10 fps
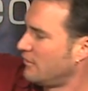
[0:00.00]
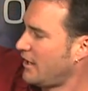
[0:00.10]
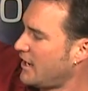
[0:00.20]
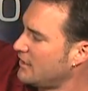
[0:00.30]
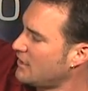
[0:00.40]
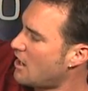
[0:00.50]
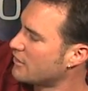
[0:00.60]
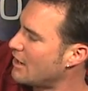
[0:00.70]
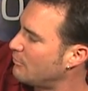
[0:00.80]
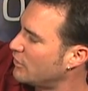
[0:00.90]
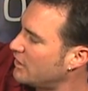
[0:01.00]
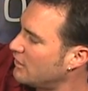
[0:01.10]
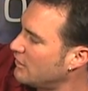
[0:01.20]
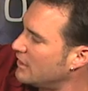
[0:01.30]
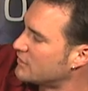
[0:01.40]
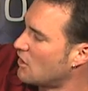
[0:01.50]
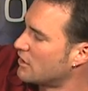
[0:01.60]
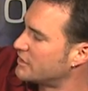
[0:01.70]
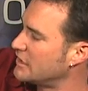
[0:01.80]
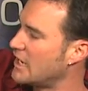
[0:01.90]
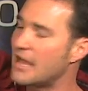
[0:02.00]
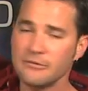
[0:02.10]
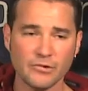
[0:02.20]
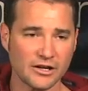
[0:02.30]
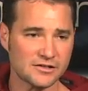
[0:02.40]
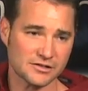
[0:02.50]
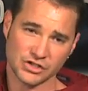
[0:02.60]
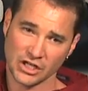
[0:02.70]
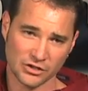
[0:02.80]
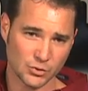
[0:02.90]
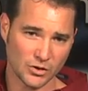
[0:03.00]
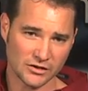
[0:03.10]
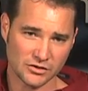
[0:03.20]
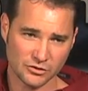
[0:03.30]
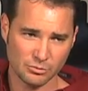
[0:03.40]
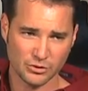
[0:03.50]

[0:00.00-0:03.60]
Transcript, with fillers: Handy audio output here. It's RCA, but it's channels one and two.